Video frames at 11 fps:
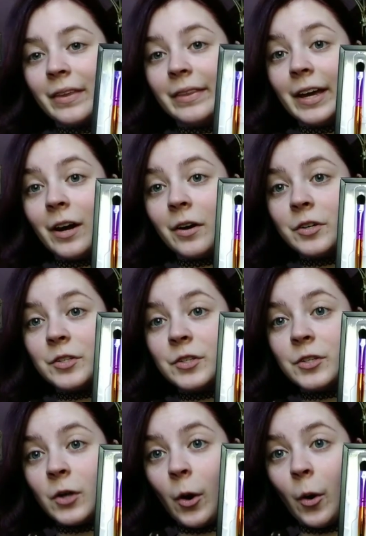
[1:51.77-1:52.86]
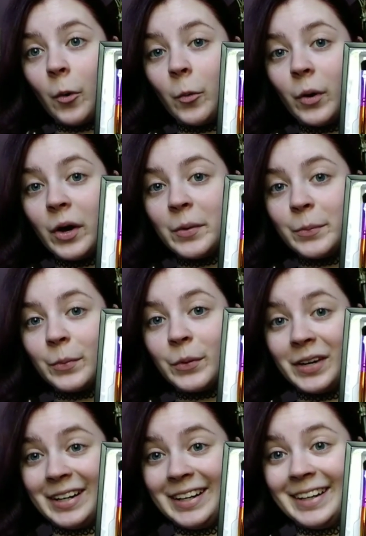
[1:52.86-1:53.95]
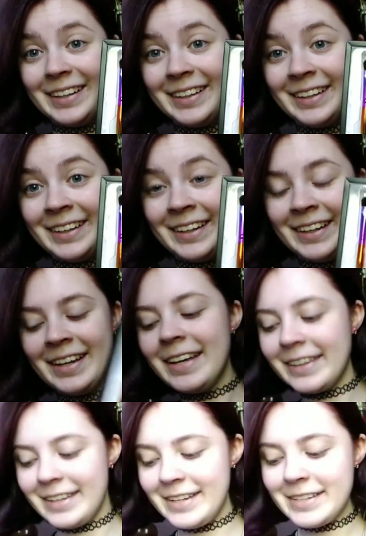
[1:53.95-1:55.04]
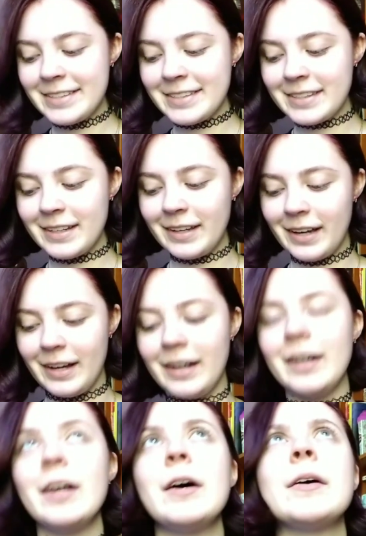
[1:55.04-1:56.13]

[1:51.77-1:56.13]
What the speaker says: they are so pretty. These, the